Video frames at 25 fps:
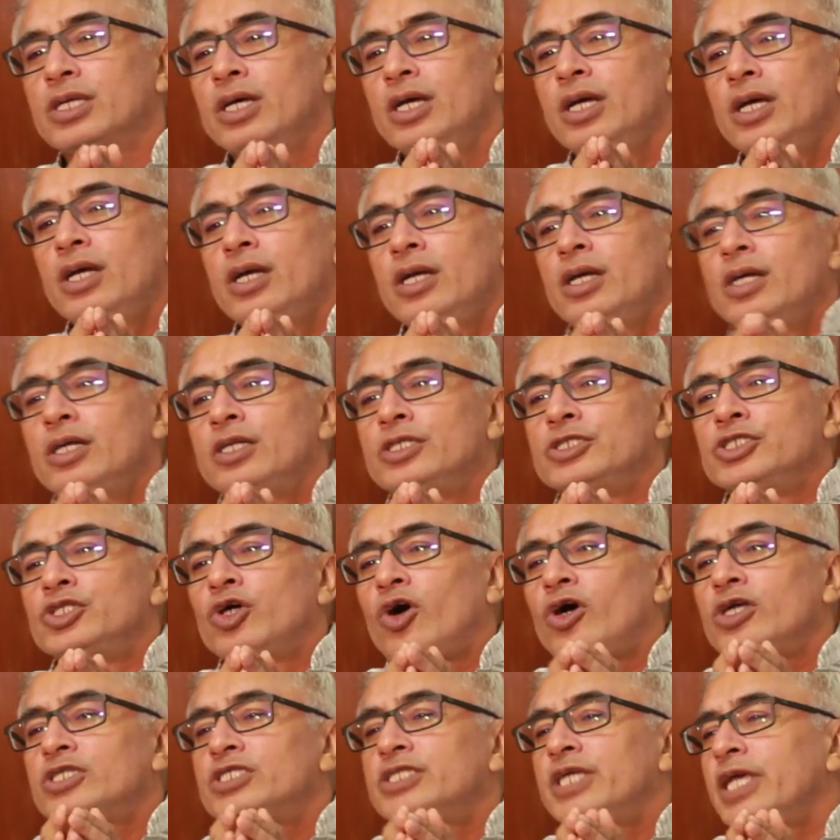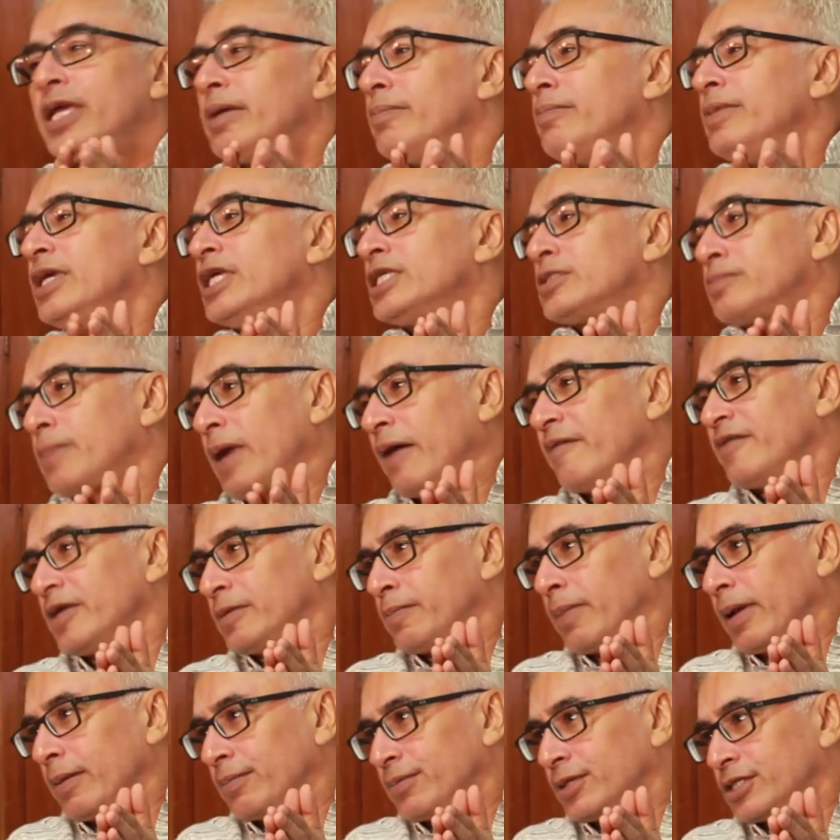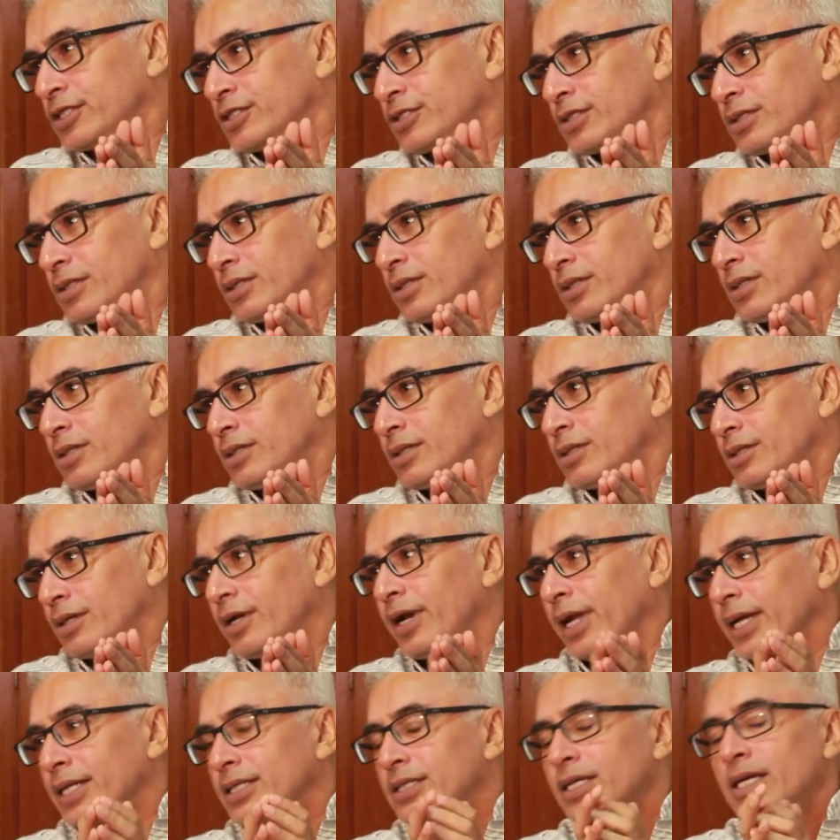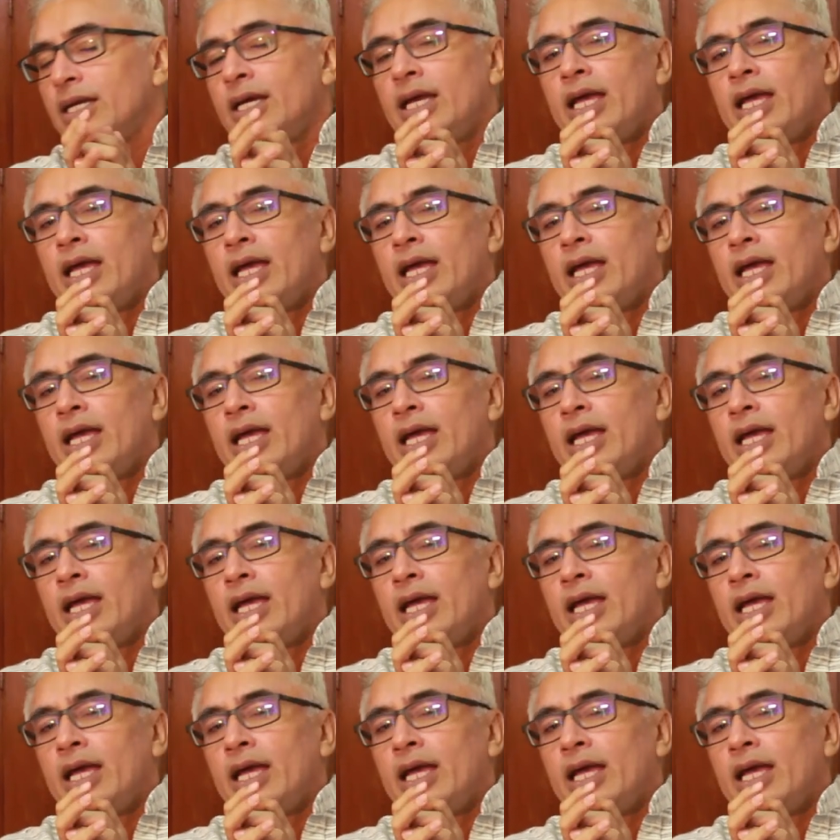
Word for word: uh, George gave me his private papers. Yeah. Right.